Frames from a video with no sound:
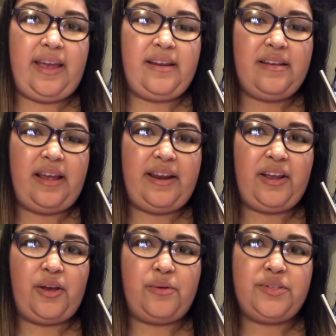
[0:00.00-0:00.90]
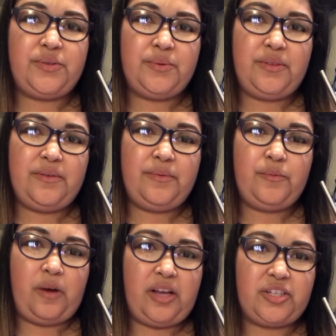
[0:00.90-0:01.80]
it, and it goes through the
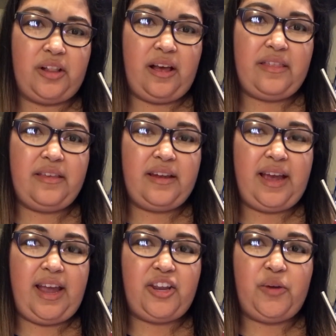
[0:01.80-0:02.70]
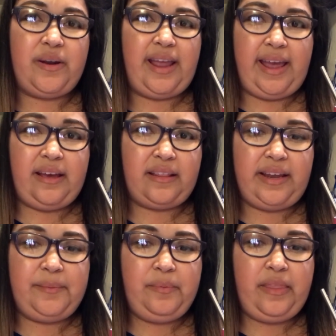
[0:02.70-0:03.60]
washcloth, and you inhale
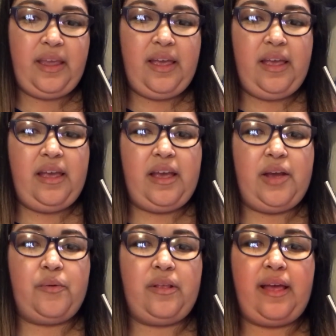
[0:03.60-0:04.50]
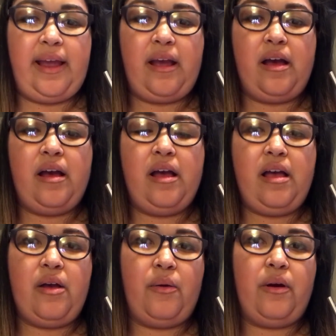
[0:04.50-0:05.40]
it. And we're like,
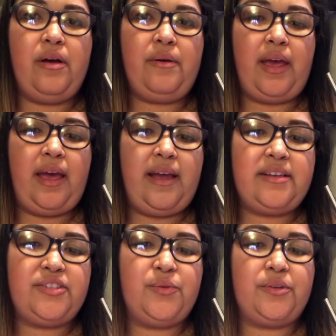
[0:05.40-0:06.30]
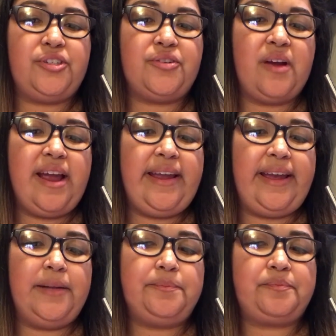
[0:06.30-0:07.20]
oh, okay. So we're trying
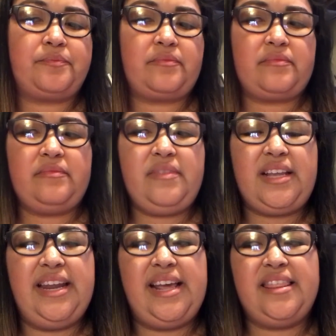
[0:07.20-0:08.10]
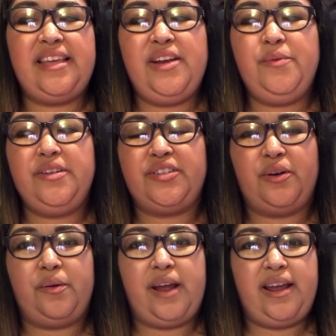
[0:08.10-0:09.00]
it, and I think we're
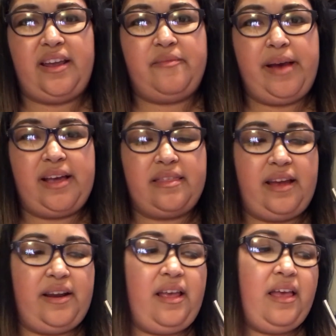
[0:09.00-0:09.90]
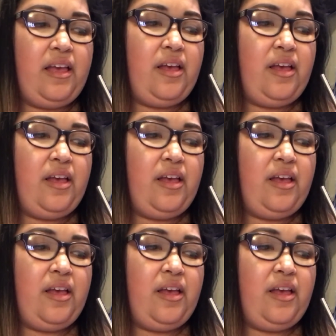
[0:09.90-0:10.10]
so naive back then,